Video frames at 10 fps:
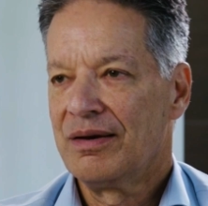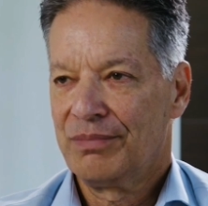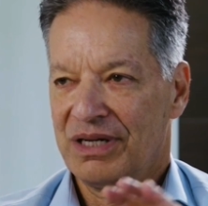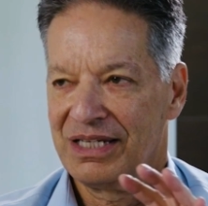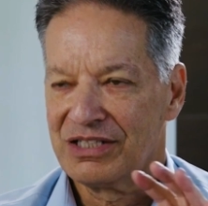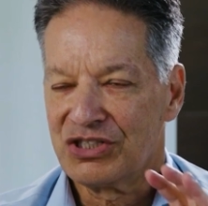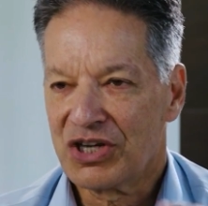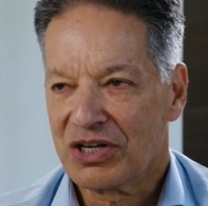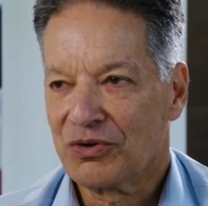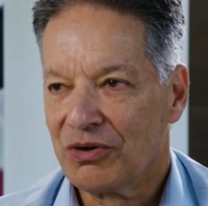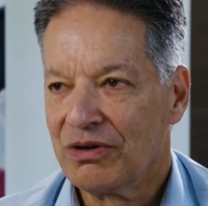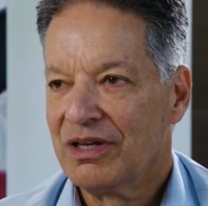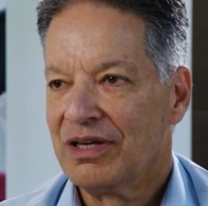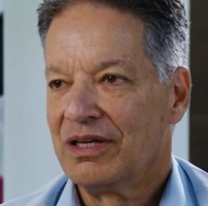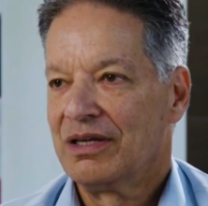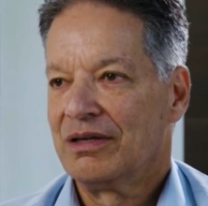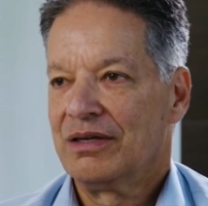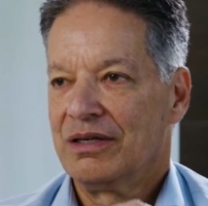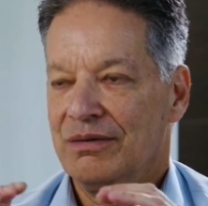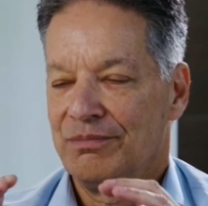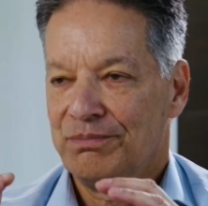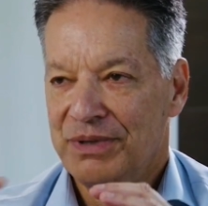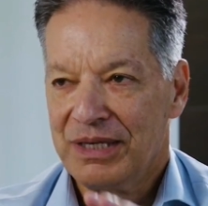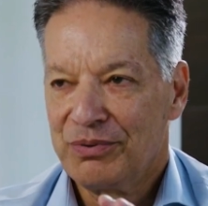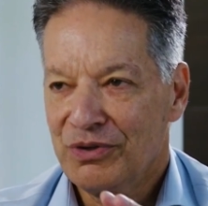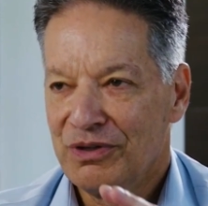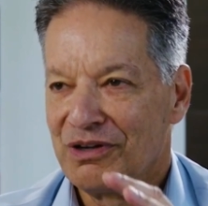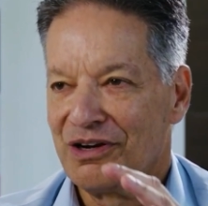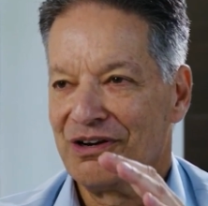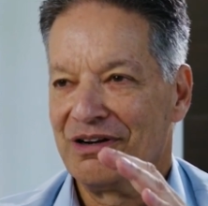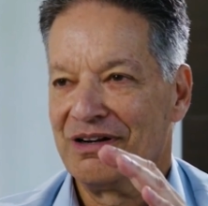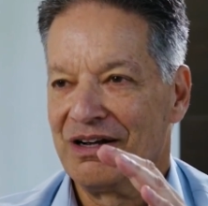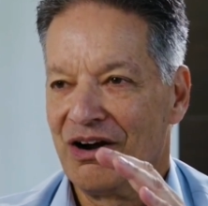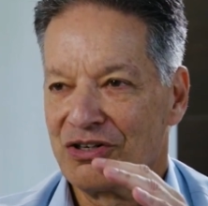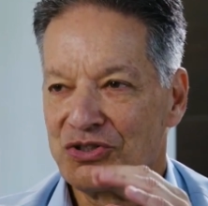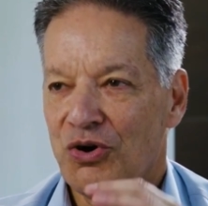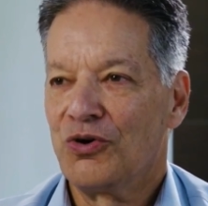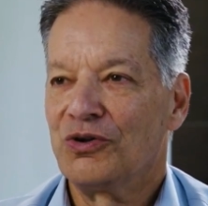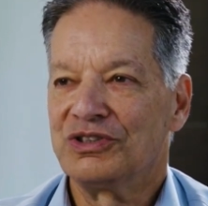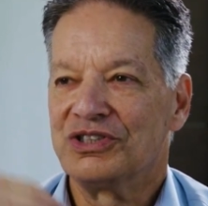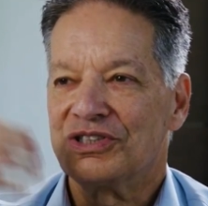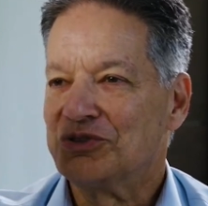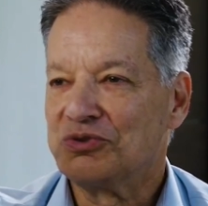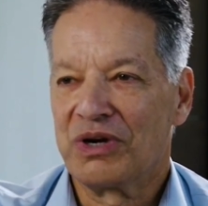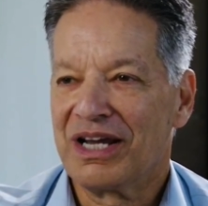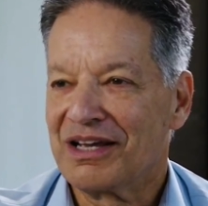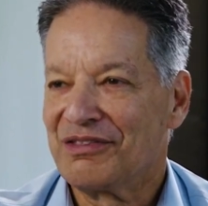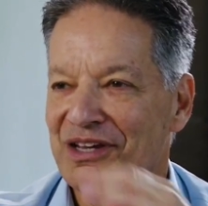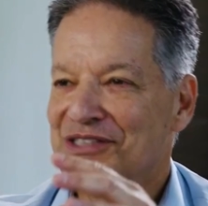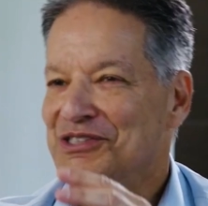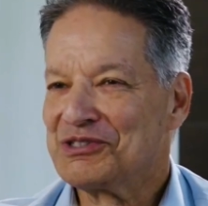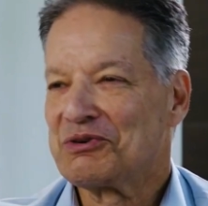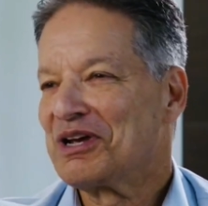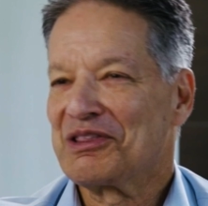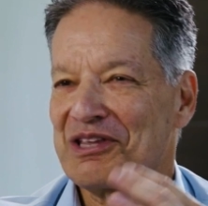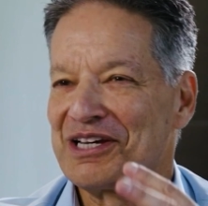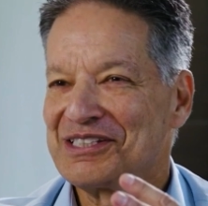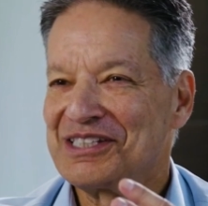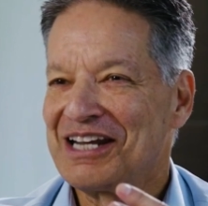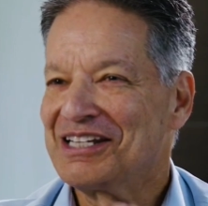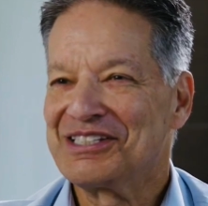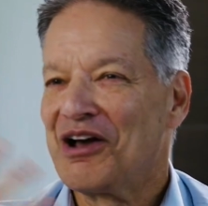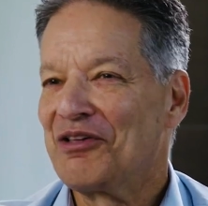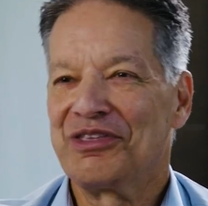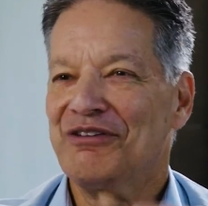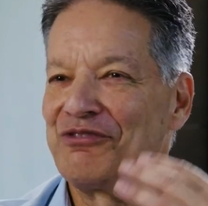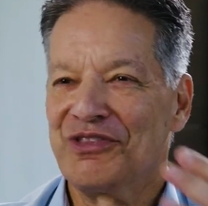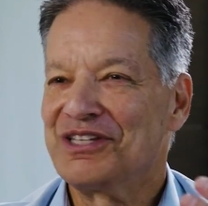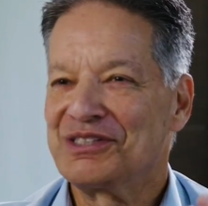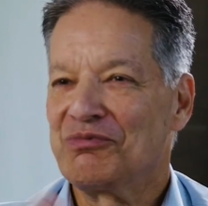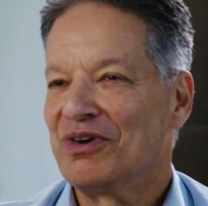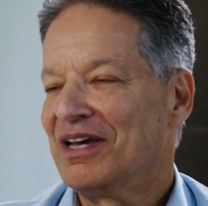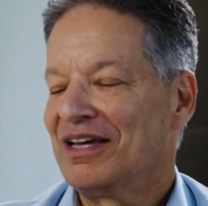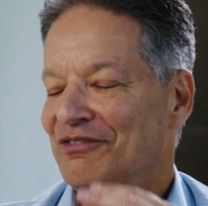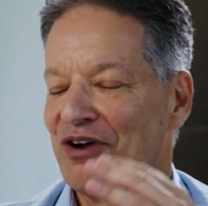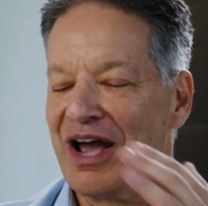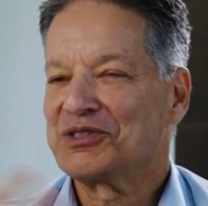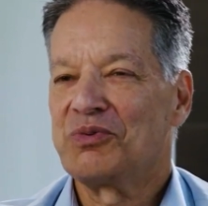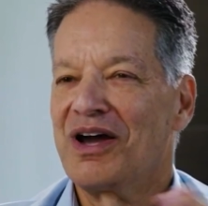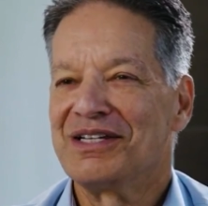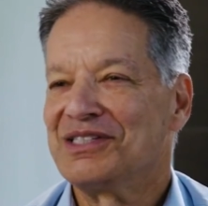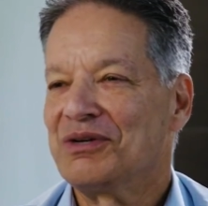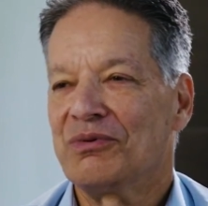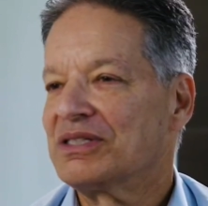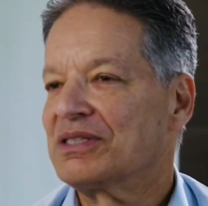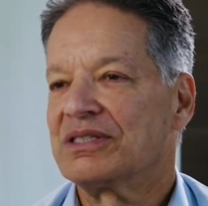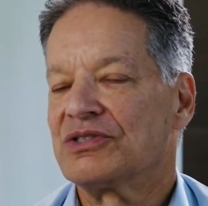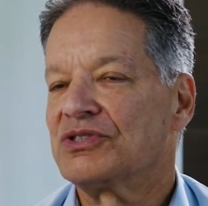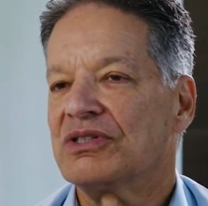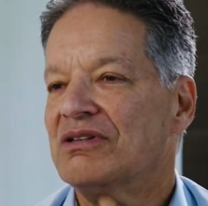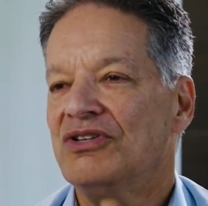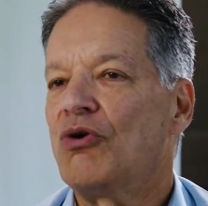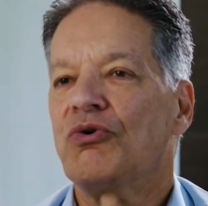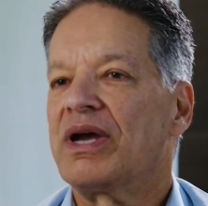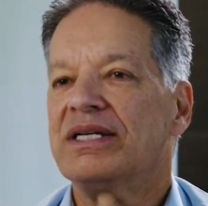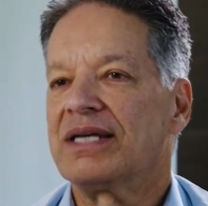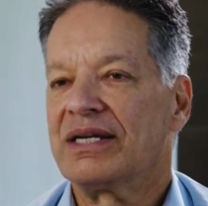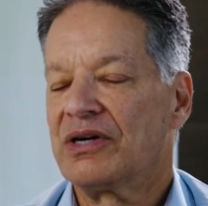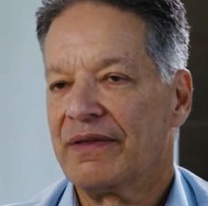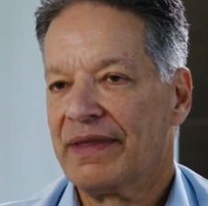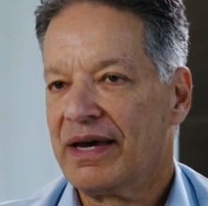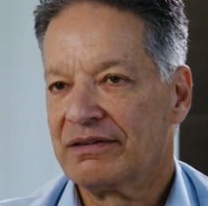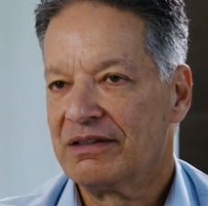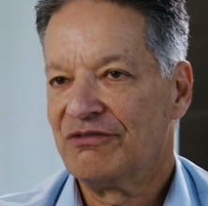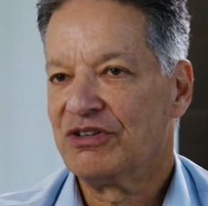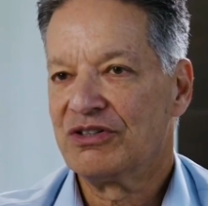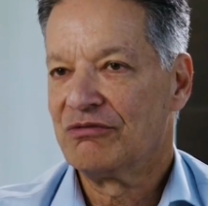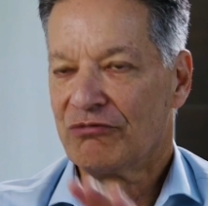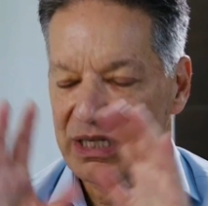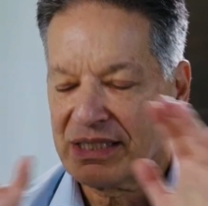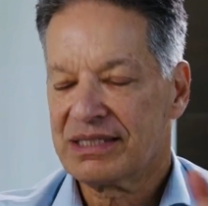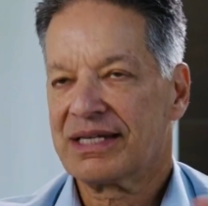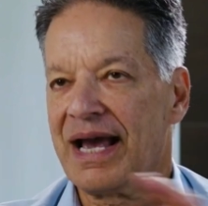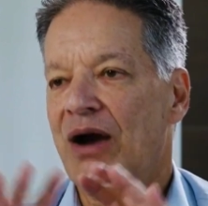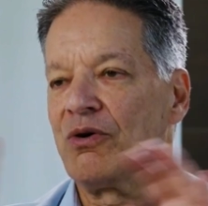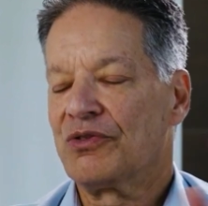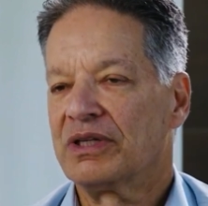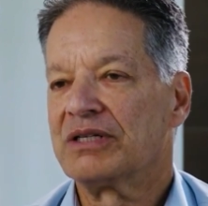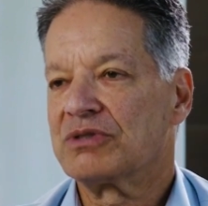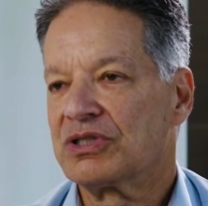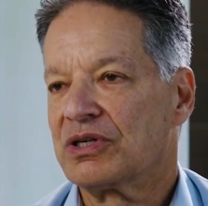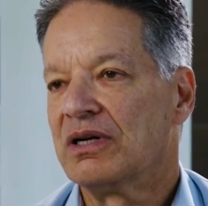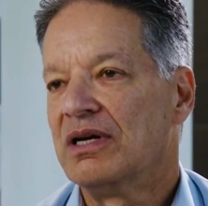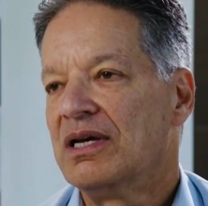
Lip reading: But in general, people are told just drink this, and it's healthy for this, for X, Y, and Z reasons. There's no great data on that if you really scour the literature.